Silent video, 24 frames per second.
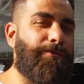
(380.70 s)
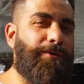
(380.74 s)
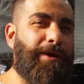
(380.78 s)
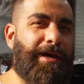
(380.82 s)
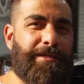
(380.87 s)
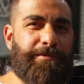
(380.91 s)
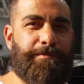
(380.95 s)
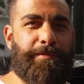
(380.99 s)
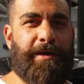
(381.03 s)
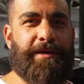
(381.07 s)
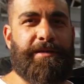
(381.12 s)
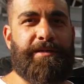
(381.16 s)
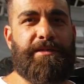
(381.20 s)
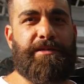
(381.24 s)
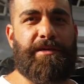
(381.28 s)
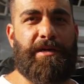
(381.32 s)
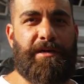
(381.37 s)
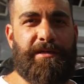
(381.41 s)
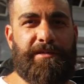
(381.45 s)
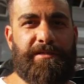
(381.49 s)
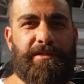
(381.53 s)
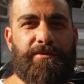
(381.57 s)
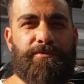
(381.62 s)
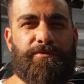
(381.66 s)
wide body
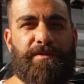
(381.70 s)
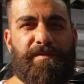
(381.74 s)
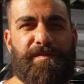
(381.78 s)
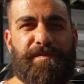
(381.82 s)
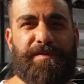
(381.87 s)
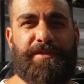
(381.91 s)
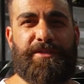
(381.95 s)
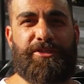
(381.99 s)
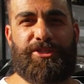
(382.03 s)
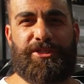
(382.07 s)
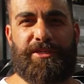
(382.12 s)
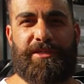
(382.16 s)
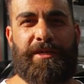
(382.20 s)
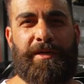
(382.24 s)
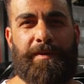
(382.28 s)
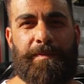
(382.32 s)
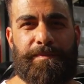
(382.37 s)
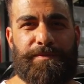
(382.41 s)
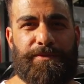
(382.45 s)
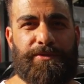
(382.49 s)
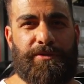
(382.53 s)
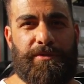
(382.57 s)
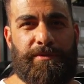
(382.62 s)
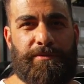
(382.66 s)
Cullinan we're finishing
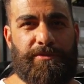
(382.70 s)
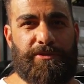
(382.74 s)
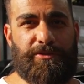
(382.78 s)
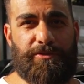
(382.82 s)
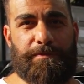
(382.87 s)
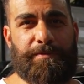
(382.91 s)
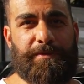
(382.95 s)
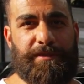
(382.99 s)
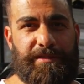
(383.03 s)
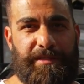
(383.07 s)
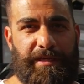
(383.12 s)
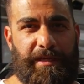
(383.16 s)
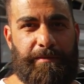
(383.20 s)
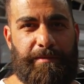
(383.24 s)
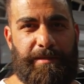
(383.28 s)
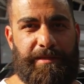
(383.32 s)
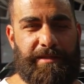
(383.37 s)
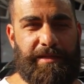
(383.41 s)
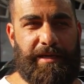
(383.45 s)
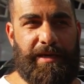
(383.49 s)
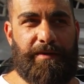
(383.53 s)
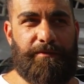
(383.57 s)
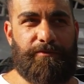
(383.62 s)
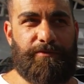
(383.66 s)
up. So we're super excited
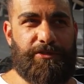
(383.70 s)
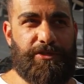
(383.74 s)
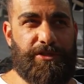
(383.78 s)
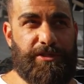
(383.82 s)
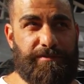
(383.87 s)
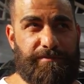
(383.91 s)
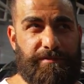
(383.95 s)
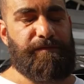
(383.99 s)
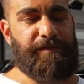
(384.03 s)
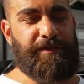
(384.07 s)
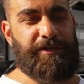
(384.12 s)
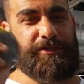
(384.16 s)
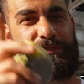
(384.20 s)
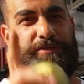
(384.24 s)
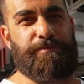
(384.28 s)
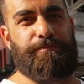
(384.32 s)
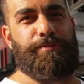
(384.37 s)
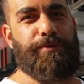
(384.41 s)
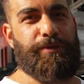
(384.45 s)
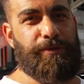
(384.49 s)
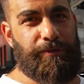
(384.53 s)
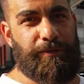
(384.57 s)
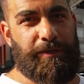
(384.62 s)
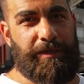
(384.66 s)
about that. We just finished the
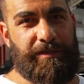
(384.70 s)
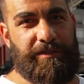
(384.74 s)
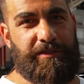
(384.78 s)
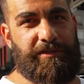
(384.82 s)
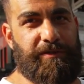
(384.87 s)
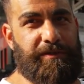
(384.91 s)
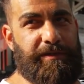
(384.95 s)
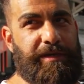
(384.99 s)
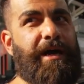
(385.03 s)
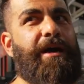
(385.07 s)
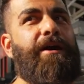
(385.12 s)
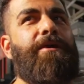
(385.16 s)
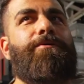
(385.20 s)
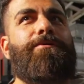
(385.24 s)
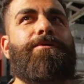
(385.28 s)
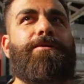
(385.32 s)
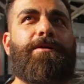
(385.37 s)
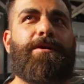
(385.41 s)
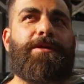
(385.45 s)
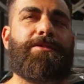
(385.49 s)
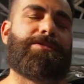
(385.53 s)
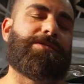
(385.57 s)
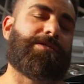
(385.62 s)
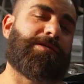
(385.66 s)
blue one. So now we're
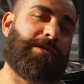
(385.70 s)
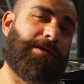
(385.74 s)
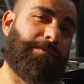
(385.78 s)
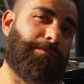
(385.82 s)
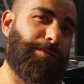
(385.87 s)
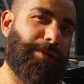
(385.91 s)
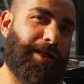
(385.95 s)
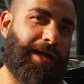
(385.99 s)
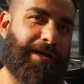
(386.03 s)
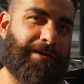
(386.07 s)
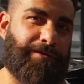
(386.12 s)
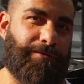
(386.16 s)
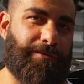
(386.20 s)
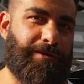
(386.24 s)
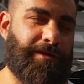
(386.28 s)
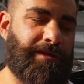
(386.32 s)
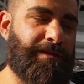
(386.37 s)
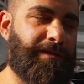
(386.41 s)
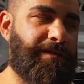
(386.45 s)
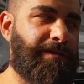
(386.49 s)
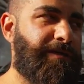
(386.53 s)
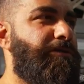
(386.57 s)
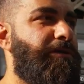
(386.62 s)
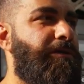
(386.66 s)
onto a black
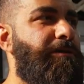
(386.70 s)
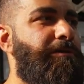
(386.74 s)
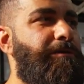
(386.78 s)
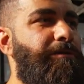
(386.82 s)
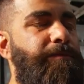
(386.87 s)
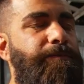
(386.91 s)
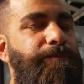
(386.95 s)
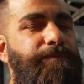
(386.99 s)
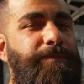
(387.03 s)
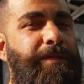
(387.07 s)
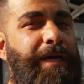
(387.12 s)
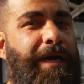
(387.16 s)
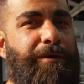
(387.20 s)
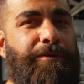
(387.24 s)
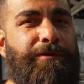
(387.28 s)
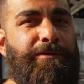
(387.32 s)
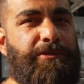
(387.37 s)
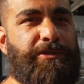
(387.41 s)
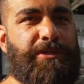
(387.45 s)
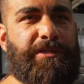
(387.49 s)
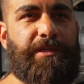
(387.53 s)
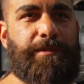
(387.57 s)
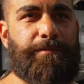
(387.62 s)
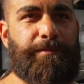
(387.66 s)
one. So that one
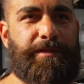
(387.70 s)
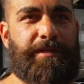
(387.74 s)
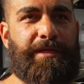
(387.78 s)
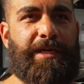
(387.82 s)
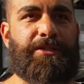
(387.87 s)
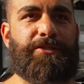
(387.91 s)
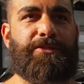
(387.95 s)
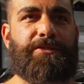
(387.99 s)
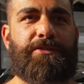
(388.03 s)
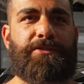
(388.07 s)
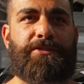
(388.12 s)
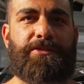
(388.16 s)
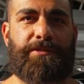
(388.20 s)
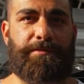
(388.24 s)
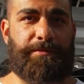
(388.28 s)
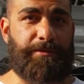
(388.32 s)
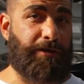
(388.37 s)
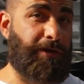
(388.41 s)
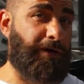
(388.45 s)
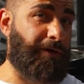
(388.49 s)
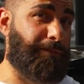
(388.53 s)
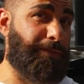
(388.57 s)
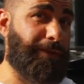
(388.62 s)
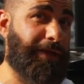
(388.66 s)
is going to be nice because it's going to
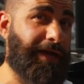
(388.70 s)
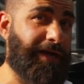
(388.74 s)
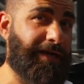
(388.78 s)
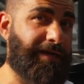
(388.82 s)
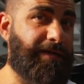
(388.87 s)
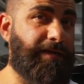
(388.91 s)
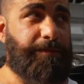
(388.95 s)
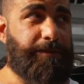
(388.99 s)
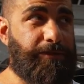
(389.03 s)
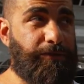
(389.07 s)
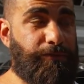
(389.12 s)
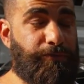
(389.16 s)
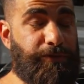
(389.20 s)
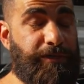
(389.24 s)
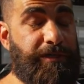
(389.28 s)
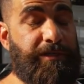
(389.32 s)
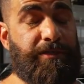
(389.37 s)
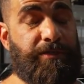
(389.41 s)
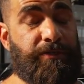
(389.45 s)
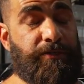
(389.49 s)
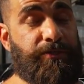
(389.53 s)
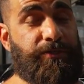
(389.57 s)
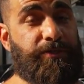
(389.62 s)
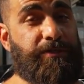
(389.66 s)
be all black, but the
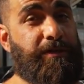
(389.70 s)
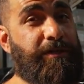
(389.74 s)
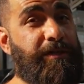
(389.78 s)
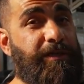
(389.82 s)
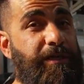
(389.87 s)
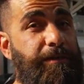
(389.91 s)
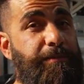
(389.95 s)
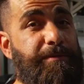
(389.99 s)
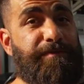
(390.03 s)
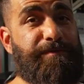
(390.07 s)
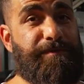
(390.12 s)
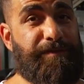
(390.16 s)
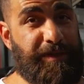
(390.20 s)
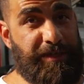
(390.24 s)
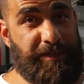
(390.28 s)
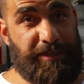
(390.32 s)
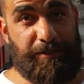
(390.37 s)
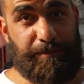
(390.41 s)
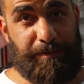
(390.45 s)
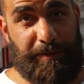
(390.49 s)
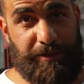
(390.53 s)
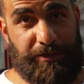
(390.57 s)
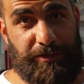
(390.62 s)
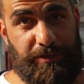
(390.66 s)
wheels are going to be very
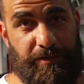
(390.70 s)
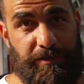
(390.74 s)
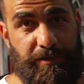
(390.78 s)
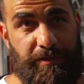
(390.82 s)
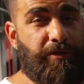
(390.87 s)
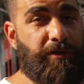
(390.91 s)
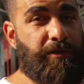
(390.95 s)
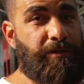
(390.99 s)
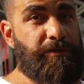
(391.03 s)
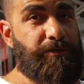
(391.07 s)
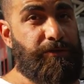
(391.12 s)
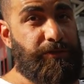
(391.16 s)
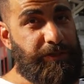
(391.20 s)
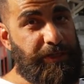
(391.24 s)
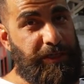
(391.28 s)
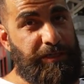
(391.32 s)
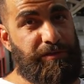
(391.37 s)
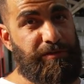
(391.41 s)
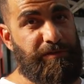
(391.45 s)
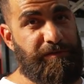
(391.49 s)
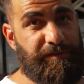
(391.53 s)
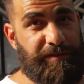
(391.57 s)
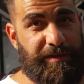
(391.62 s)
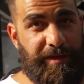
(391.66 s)
special. So stay
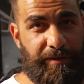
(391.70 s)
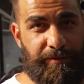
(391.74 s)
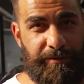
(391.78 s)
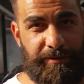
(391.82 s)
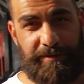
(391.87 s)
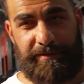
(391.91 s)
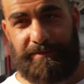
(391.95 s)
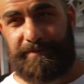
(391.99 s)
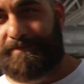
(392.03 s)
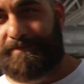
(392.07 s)
tuned for that one.